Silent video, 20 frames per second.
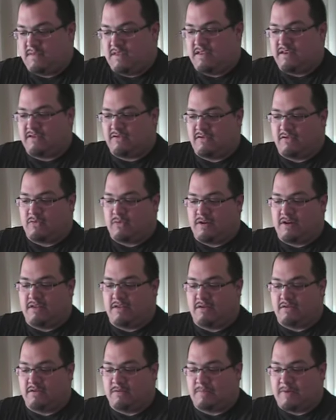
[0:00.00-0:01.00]
this was one of
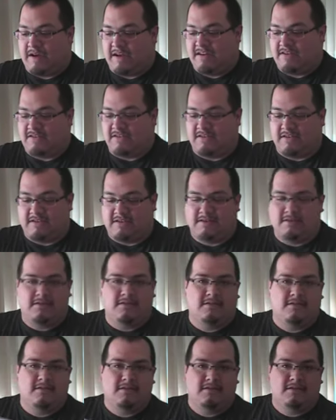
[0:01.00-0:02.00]
those pages,
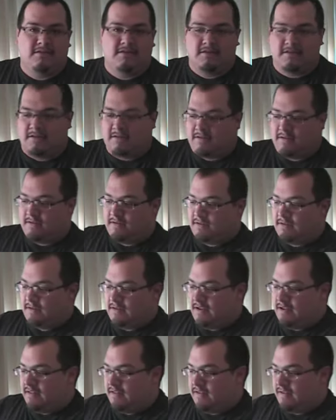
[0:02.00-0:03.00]
and